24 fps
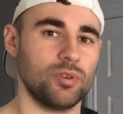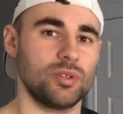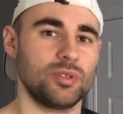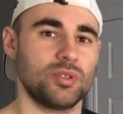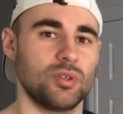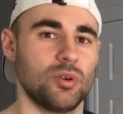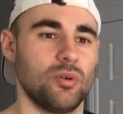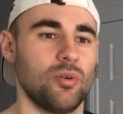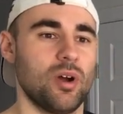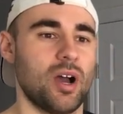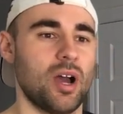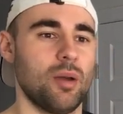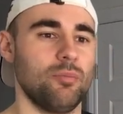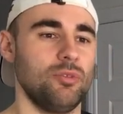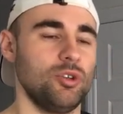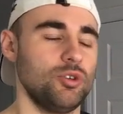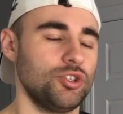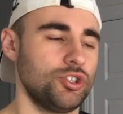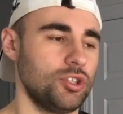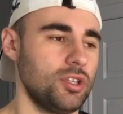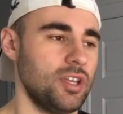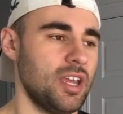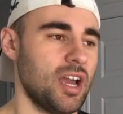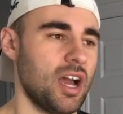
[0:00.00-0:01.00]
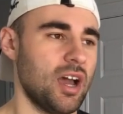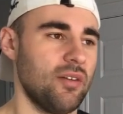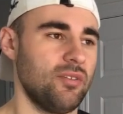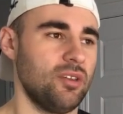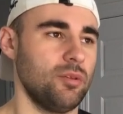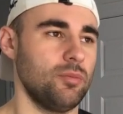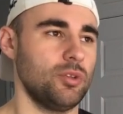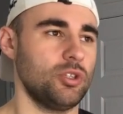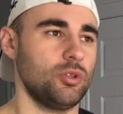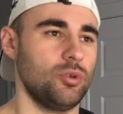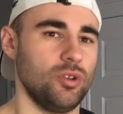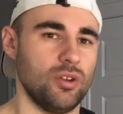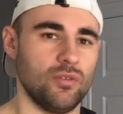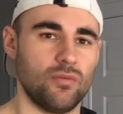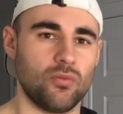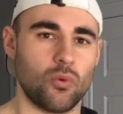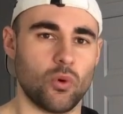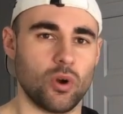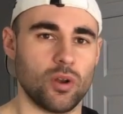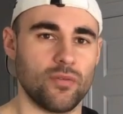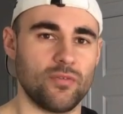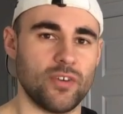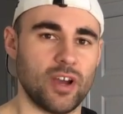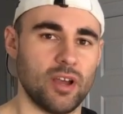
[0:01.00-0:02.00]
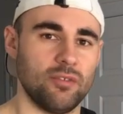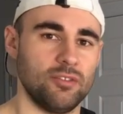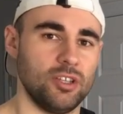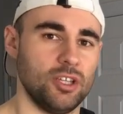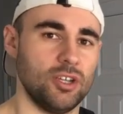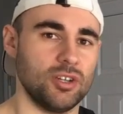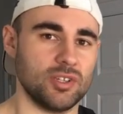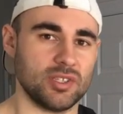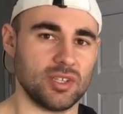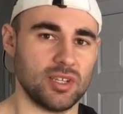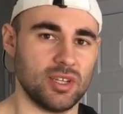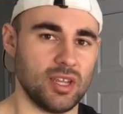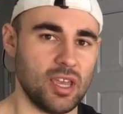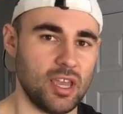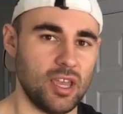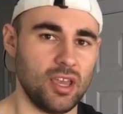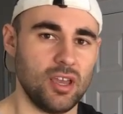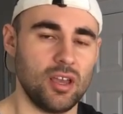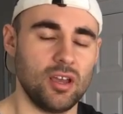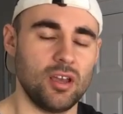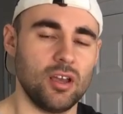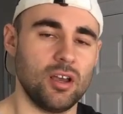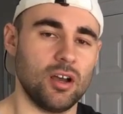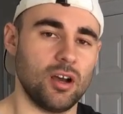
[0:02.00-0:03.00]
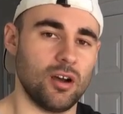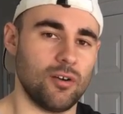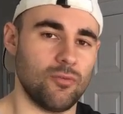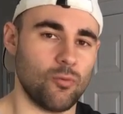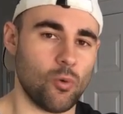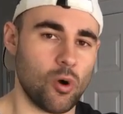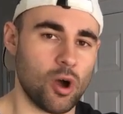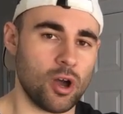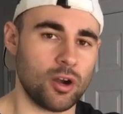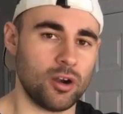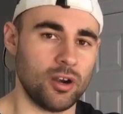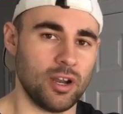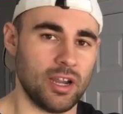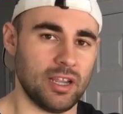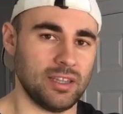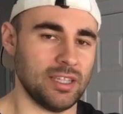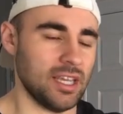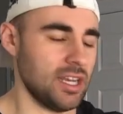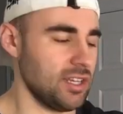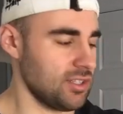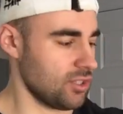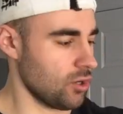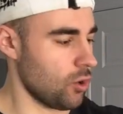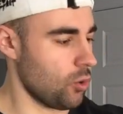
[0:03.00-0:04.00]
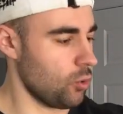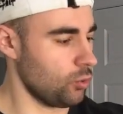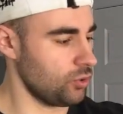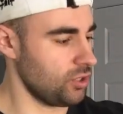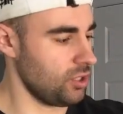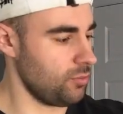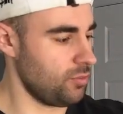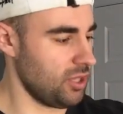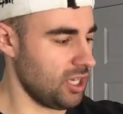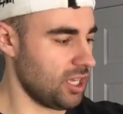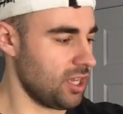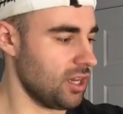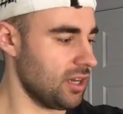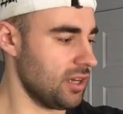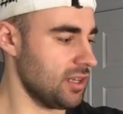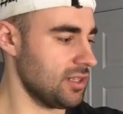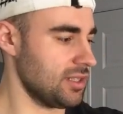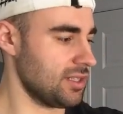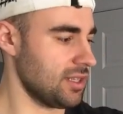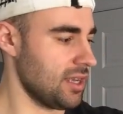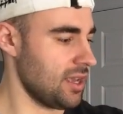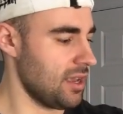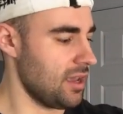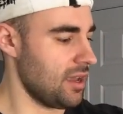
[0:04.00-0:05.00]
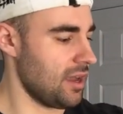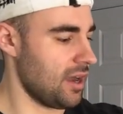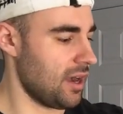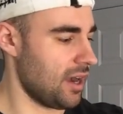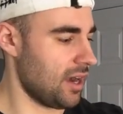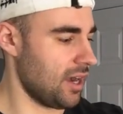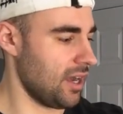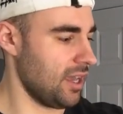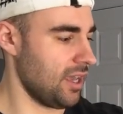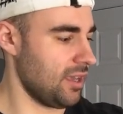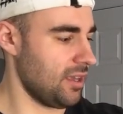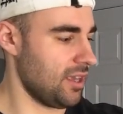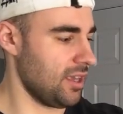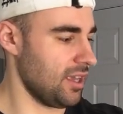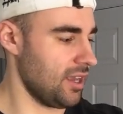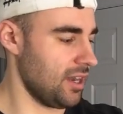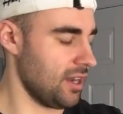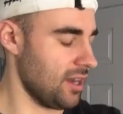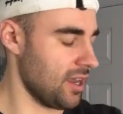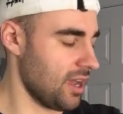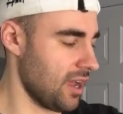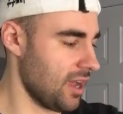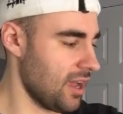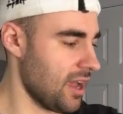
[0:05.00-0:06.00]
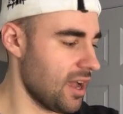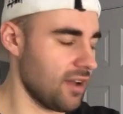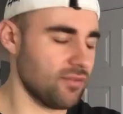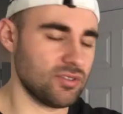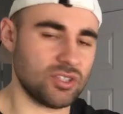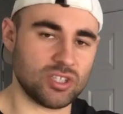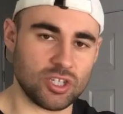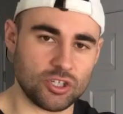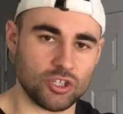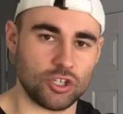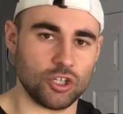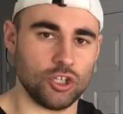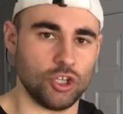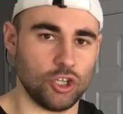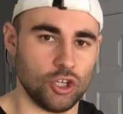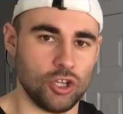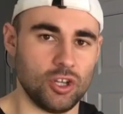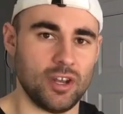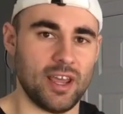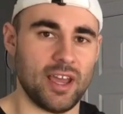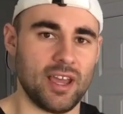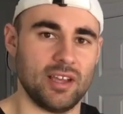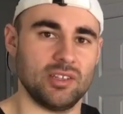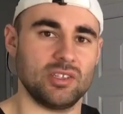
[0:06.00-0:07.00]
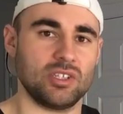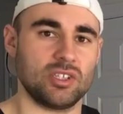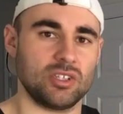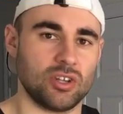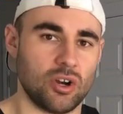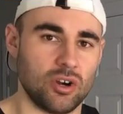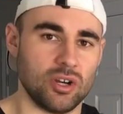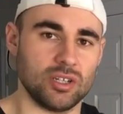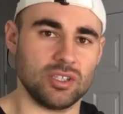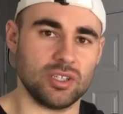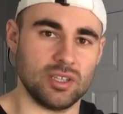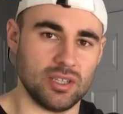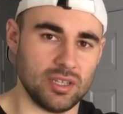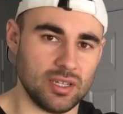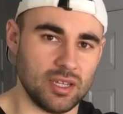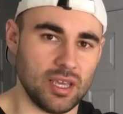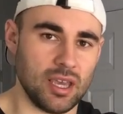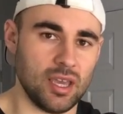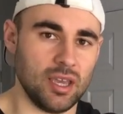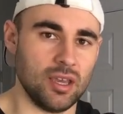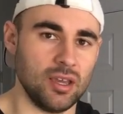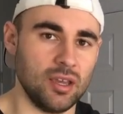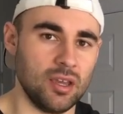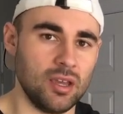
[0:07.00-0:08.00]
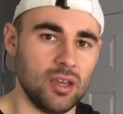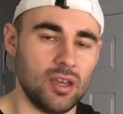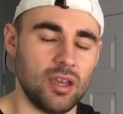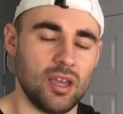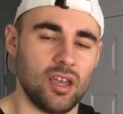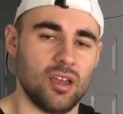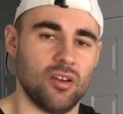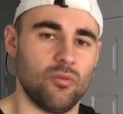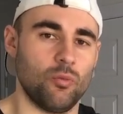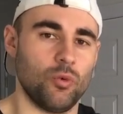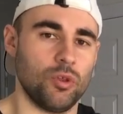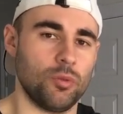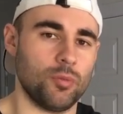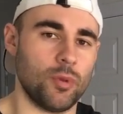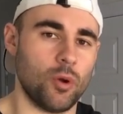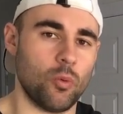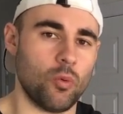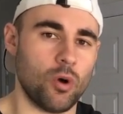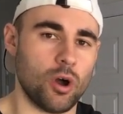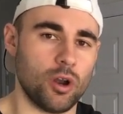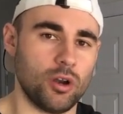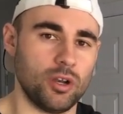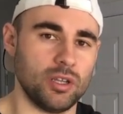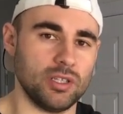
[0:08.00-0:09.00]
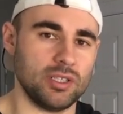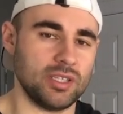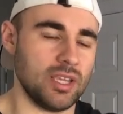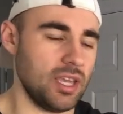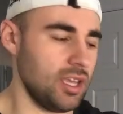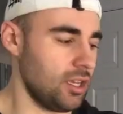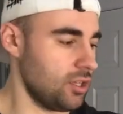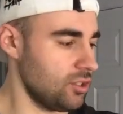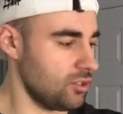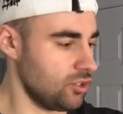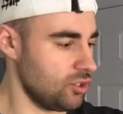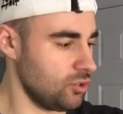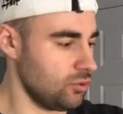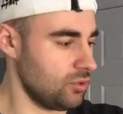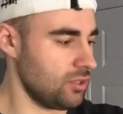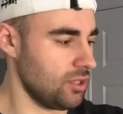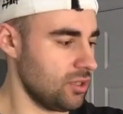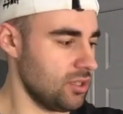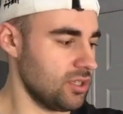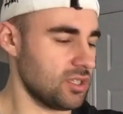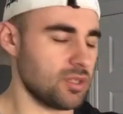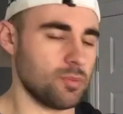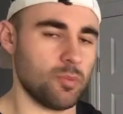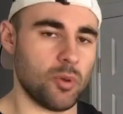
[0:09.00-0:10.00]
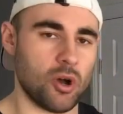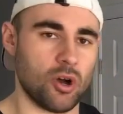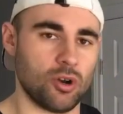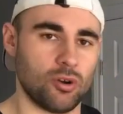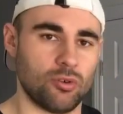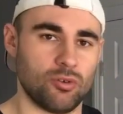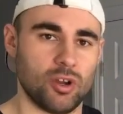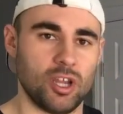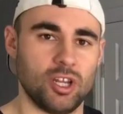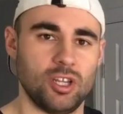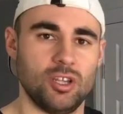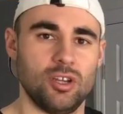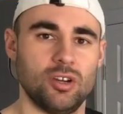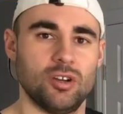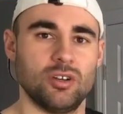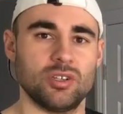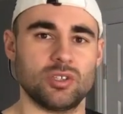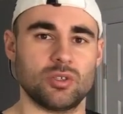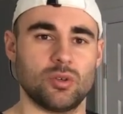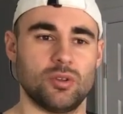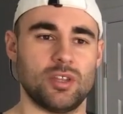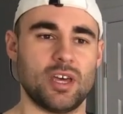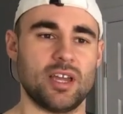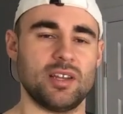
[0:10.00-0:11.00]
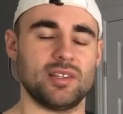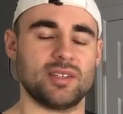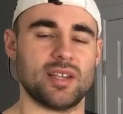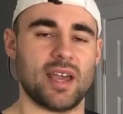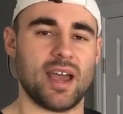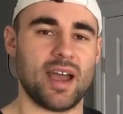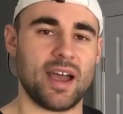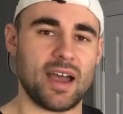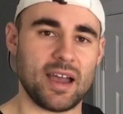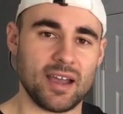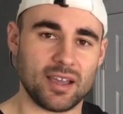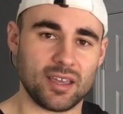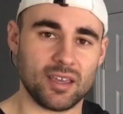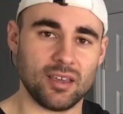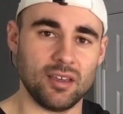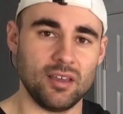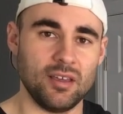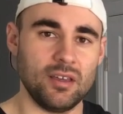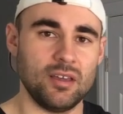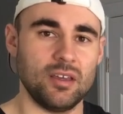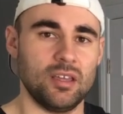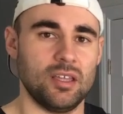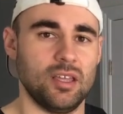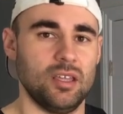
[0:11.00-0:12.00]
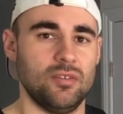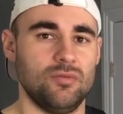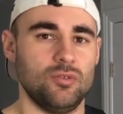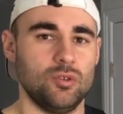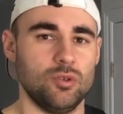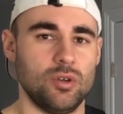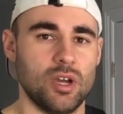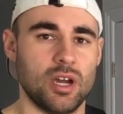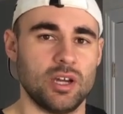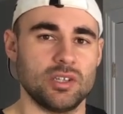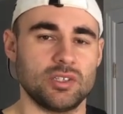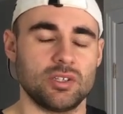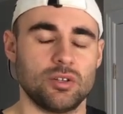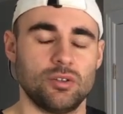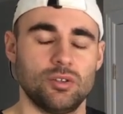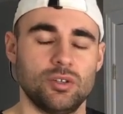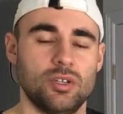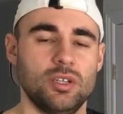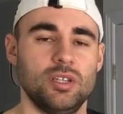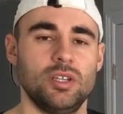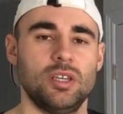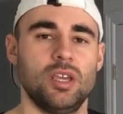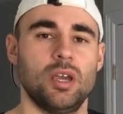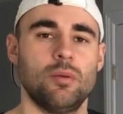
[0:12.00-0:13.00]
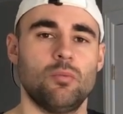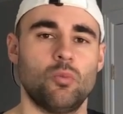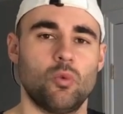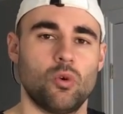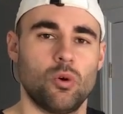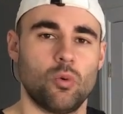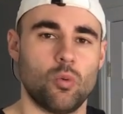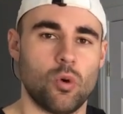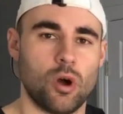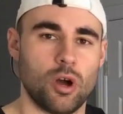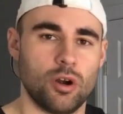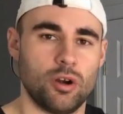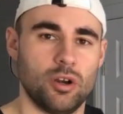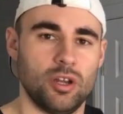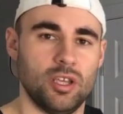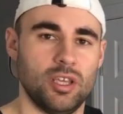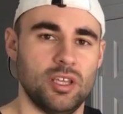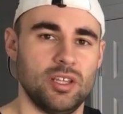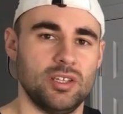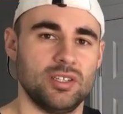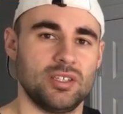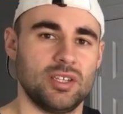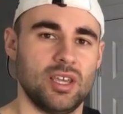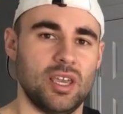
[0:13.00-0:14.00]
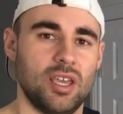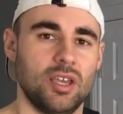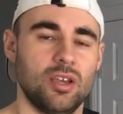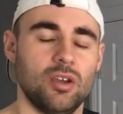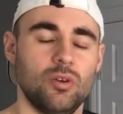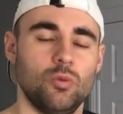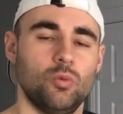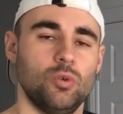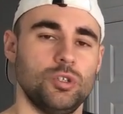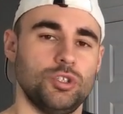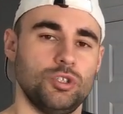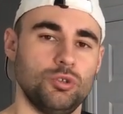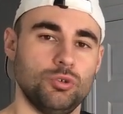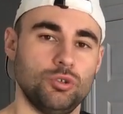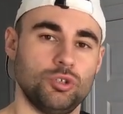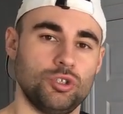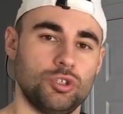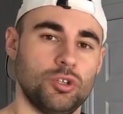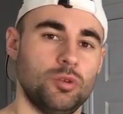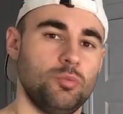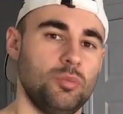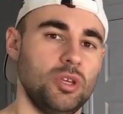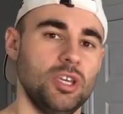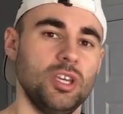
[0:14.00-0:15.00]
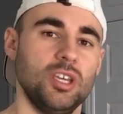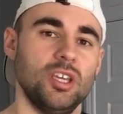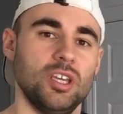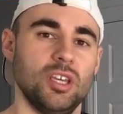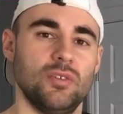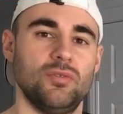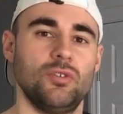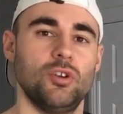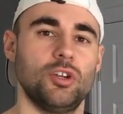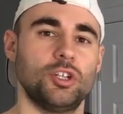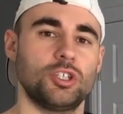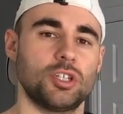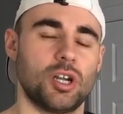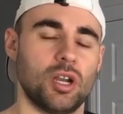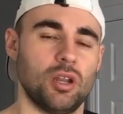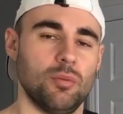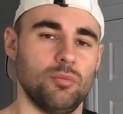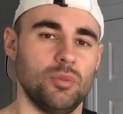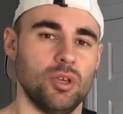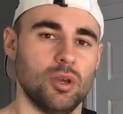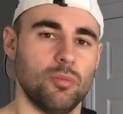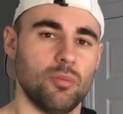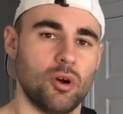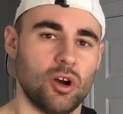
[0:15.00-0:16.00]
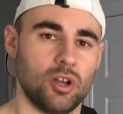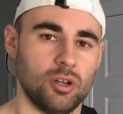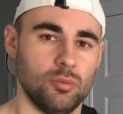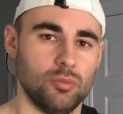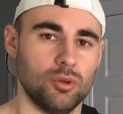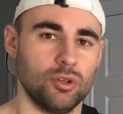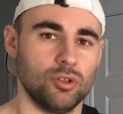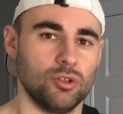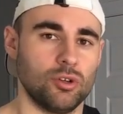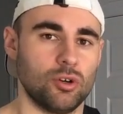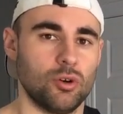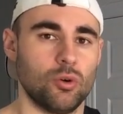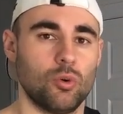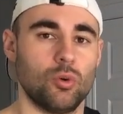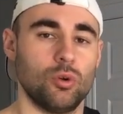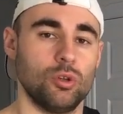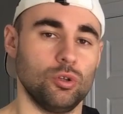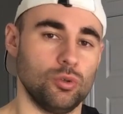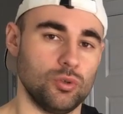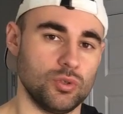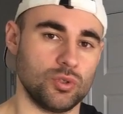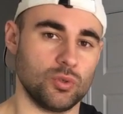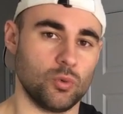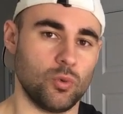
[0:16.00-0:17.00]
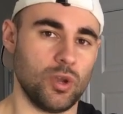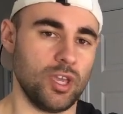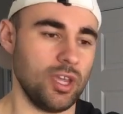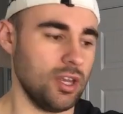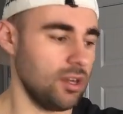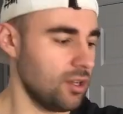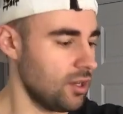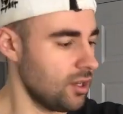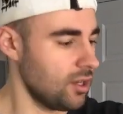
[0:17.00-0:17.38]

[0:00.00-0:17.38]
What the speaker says: So I'm usually having between 4 to 5 liters a day of water. And that is only because I can have such a good head start to the day with my water intake due to this bottle right here. So that is a hack if you guys are looking to get more water intake, which you should be if you're trying to be a bodybuilder or lose weight.